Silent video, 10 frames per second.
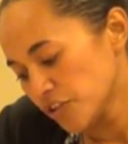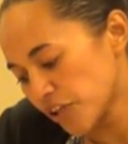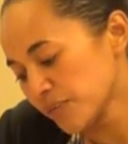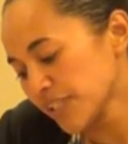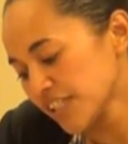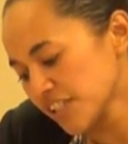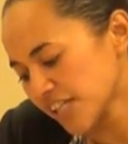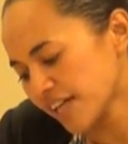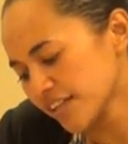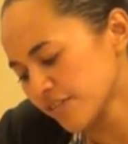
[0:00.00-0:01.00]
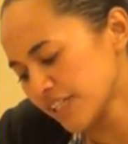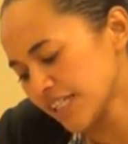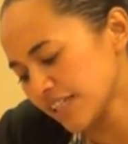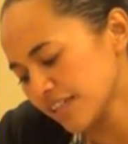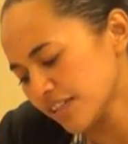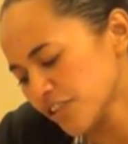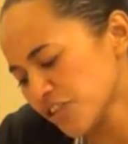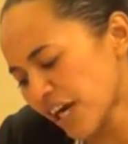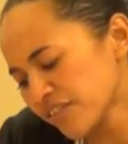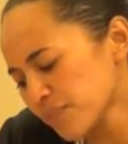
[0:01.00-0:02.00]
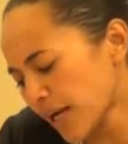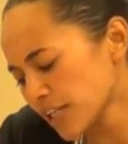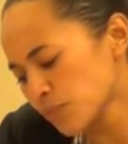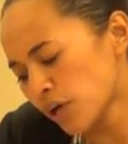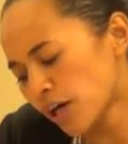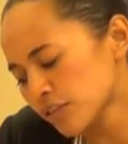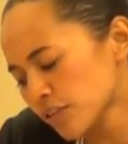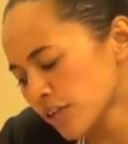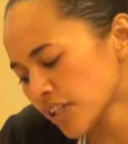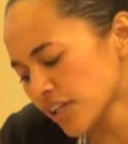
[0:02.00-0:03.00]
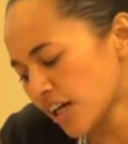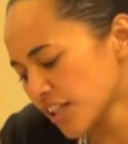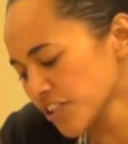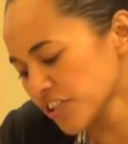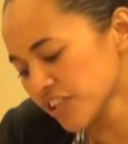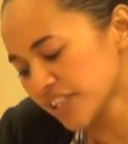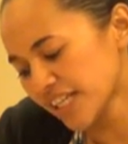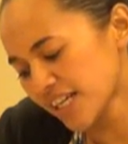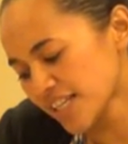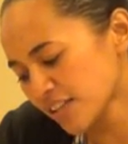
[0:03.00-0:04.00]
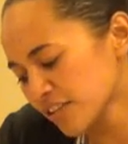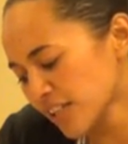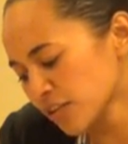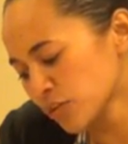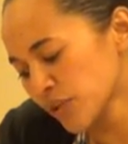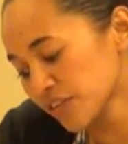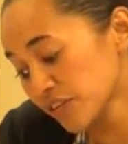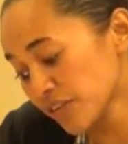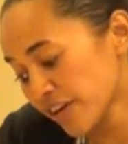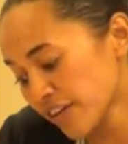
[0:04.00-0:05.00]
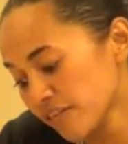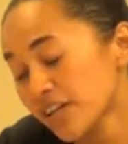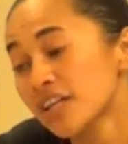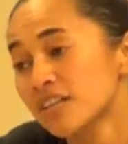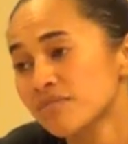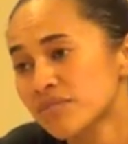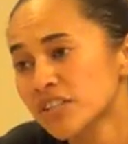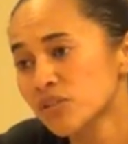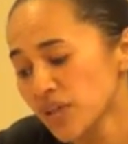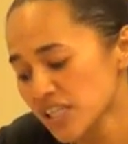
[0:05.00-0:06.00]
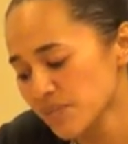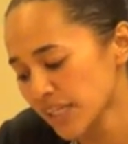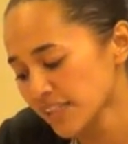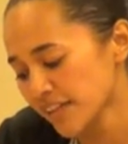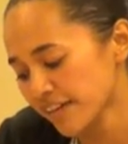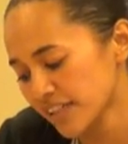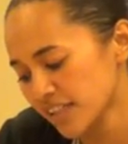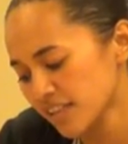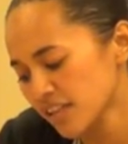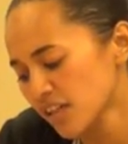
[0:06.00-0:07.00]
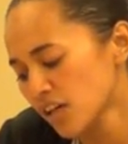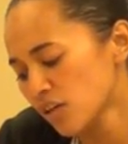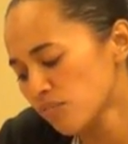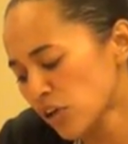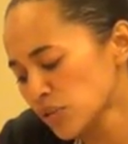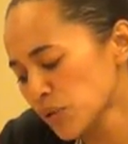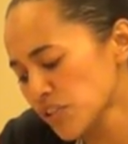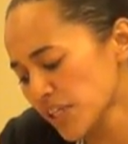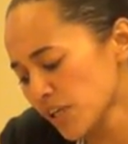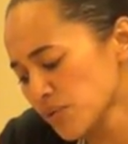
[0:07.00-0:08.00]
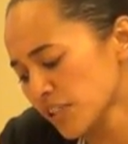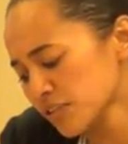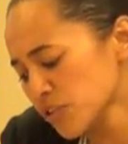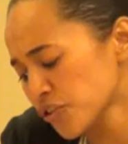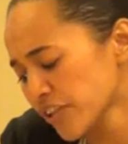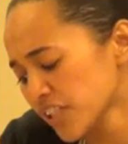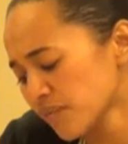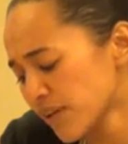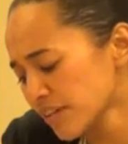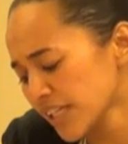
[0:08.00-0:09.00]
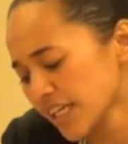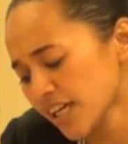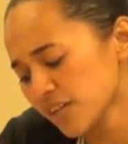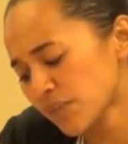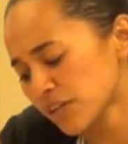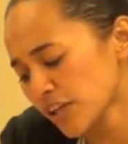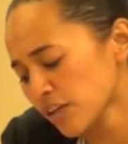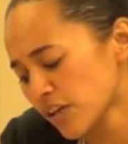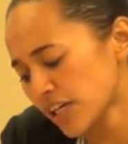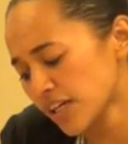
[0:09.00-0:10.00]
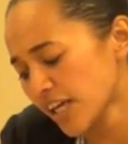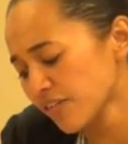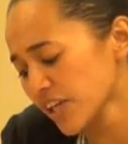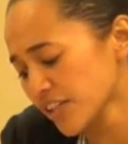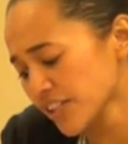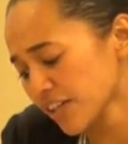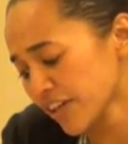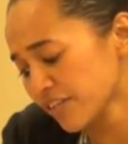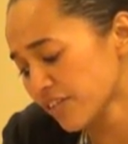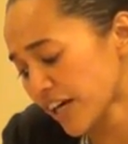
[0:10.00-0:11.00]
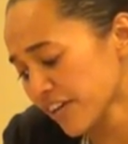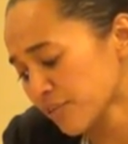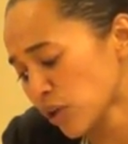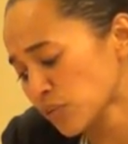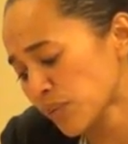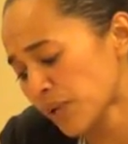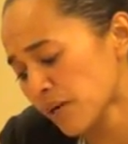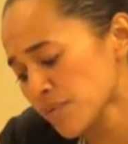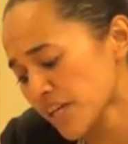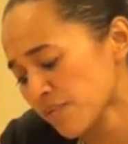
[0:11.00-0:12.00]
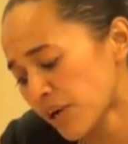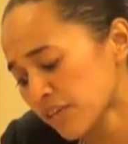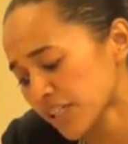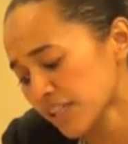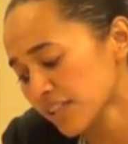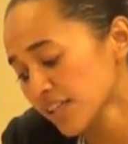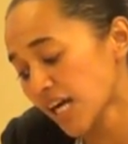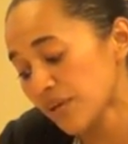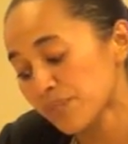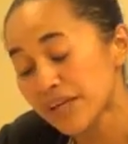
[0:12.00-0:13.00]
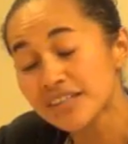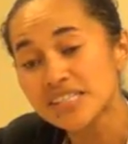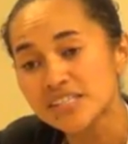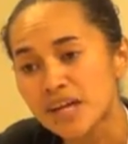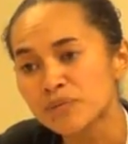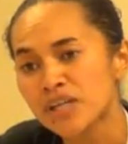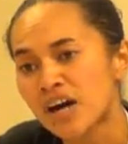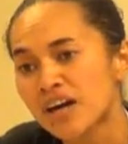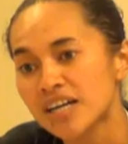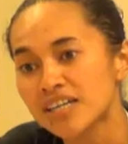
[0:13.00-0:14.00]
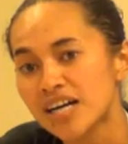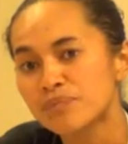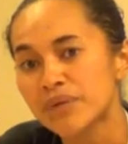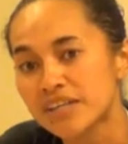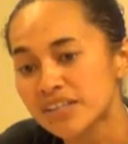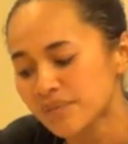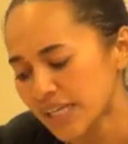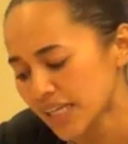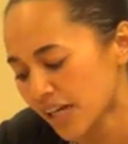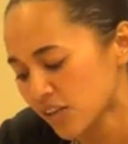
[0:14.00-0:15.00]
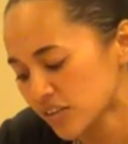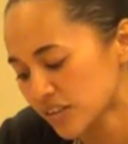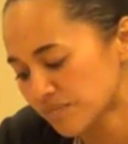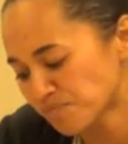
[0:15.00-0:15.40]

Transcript: Trembling, shattered leaf. Driving past Pohakuloa, the car shook, and as I looked out the window, there they were, the U.S. military. Multiple setups along the joining of Mauna and Mauna Loa, heavy artillery firing multiple bombs at our Mauna. I barely stopped the car, I barely made it out.